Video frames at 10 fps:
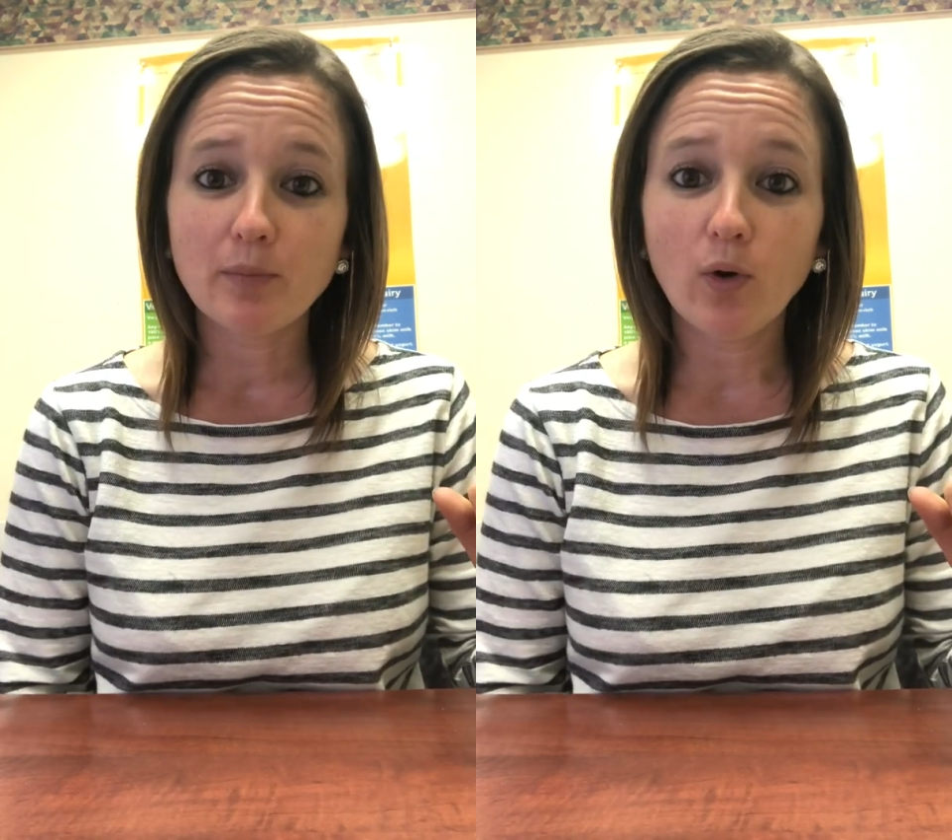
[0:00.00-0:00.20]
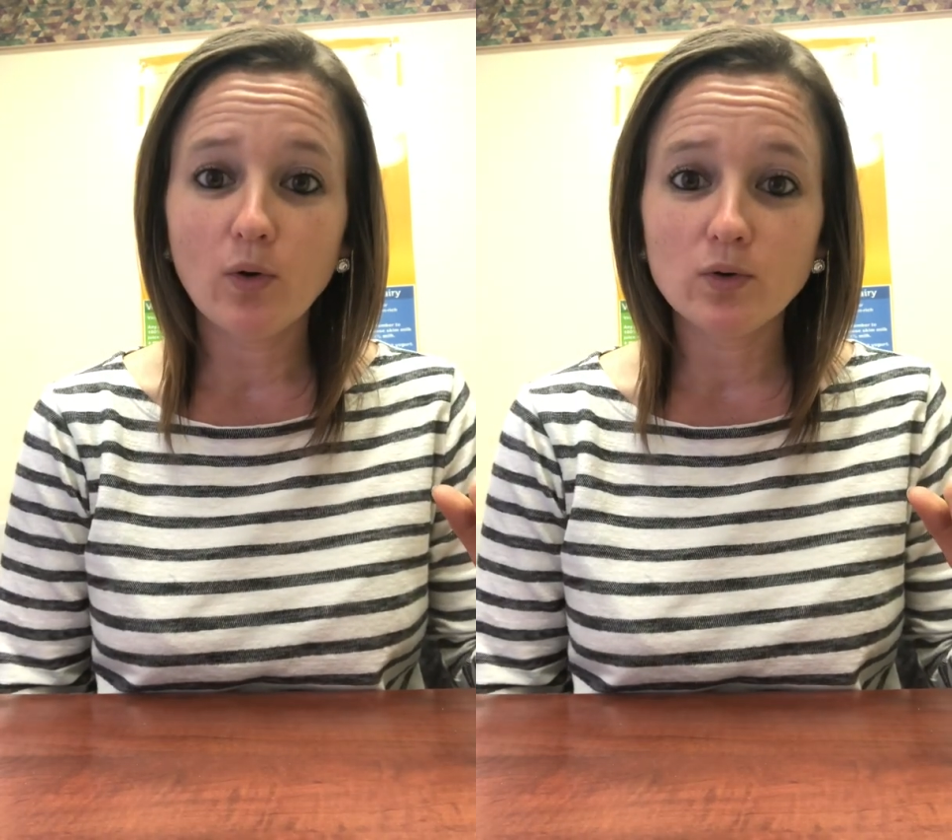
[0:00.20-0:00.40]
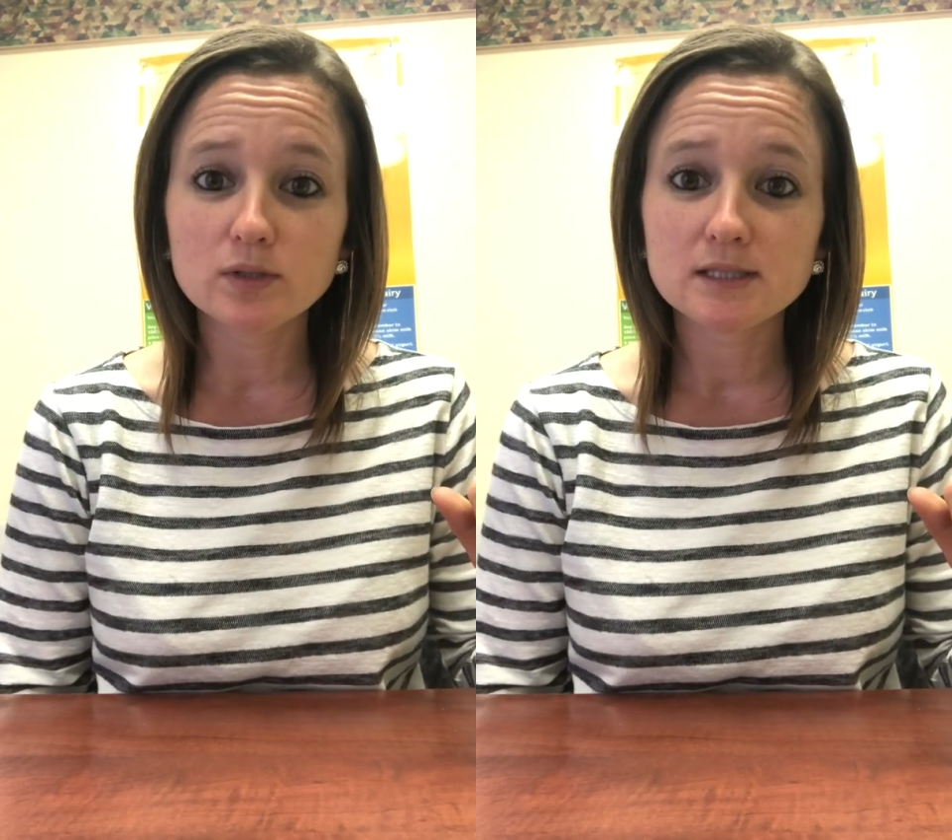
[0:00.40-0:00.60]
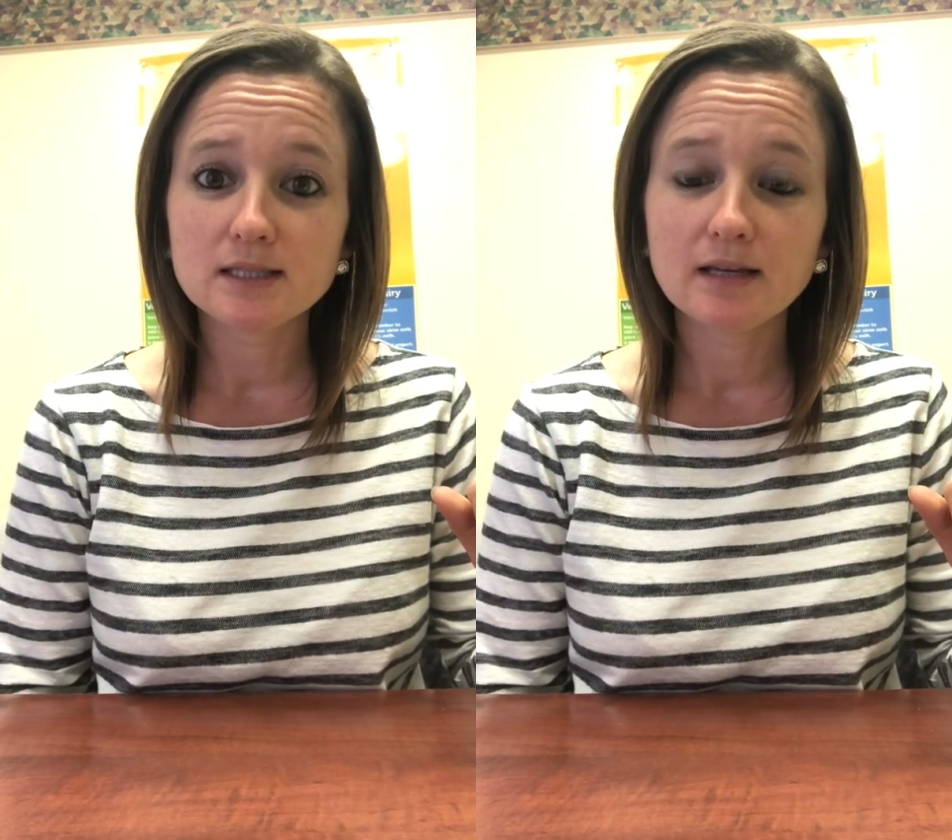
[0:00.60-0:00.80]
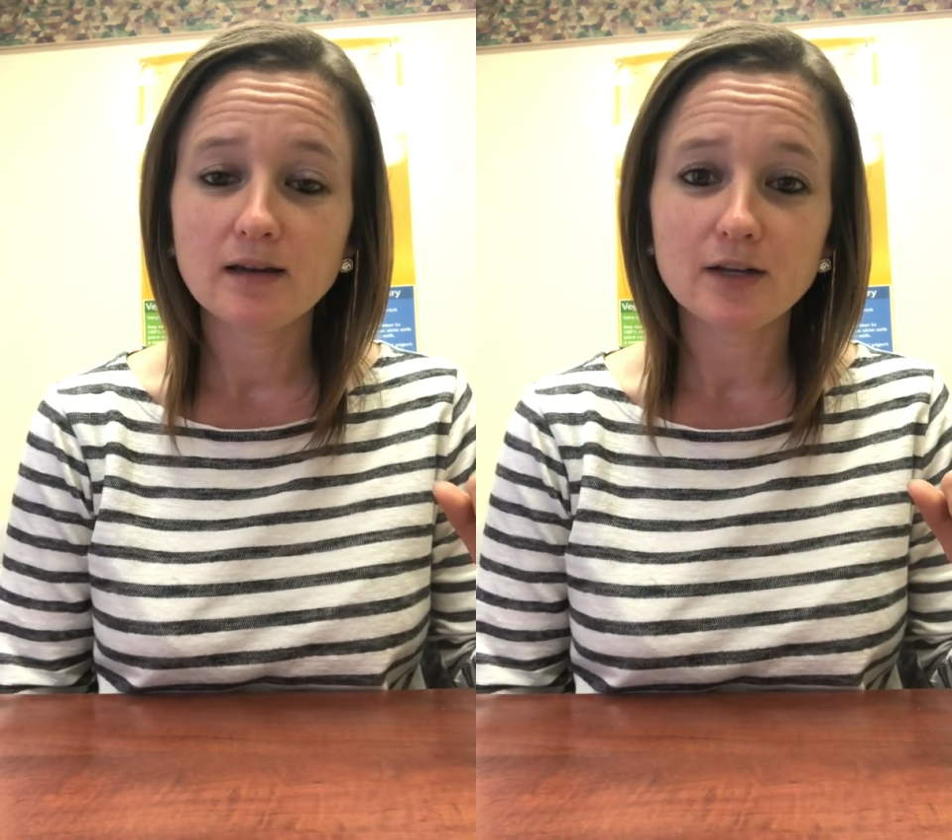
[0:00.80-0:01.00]

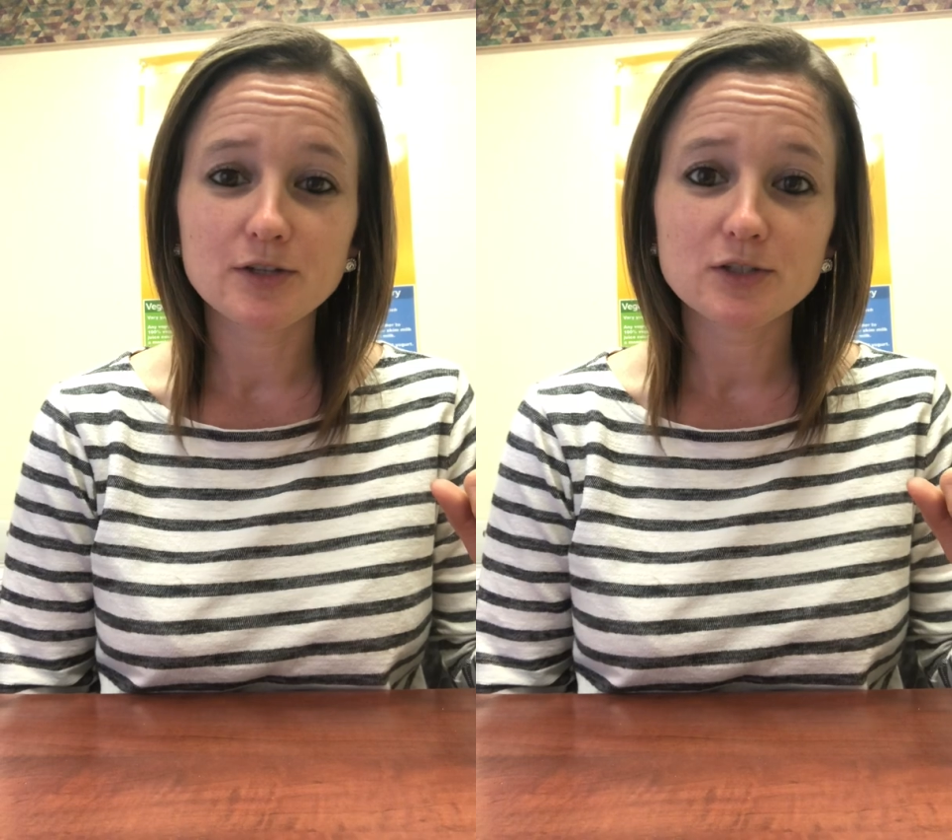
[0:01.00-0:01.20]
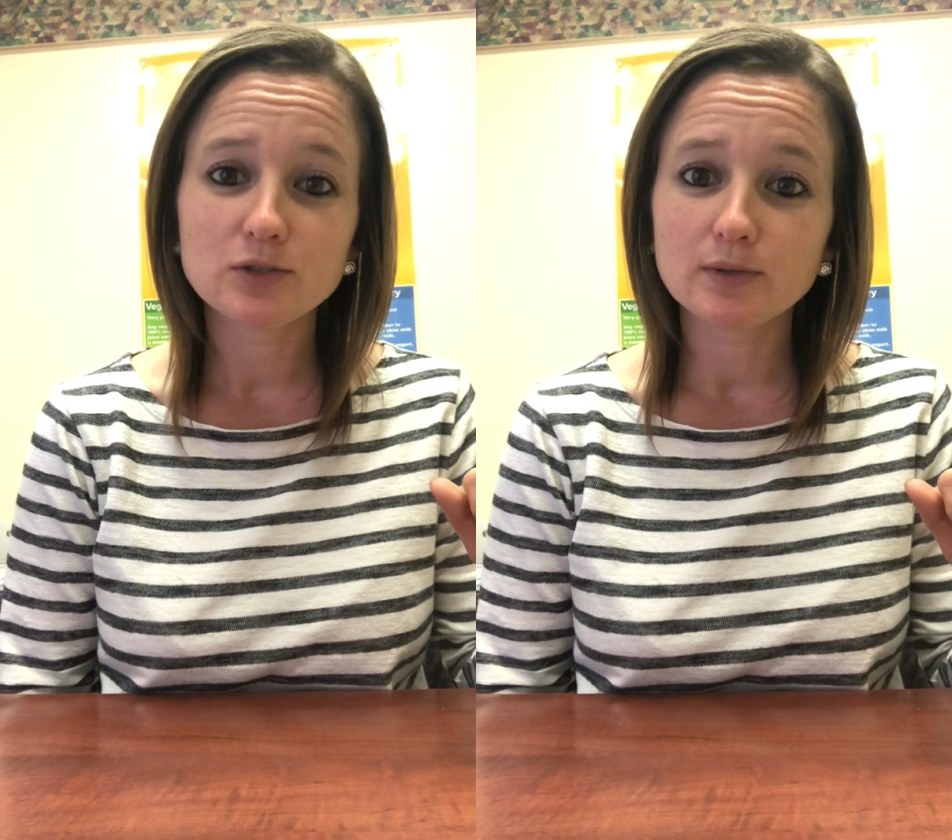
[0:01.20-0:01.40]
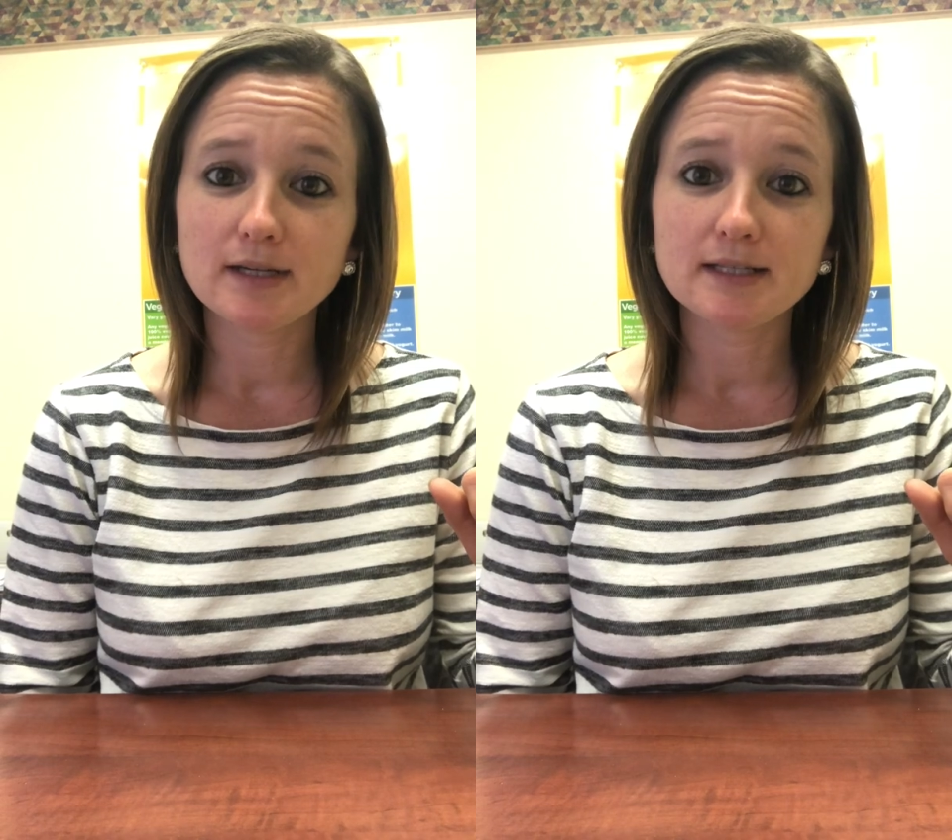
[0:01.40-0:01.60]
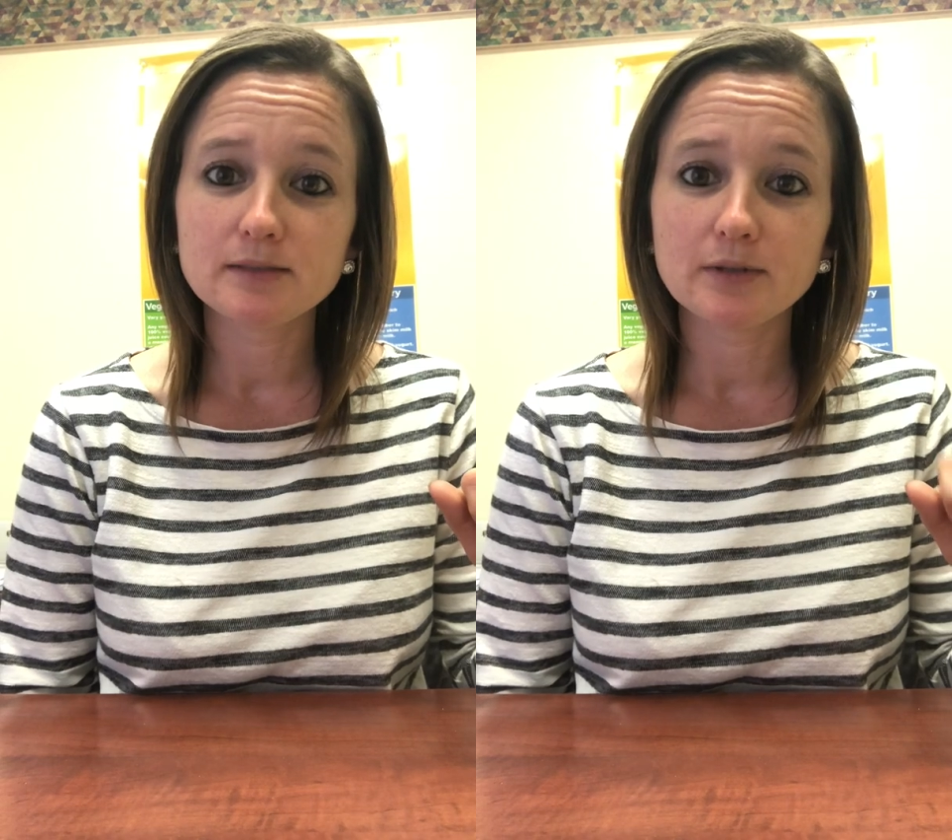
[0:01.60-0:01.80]
polls on your stories,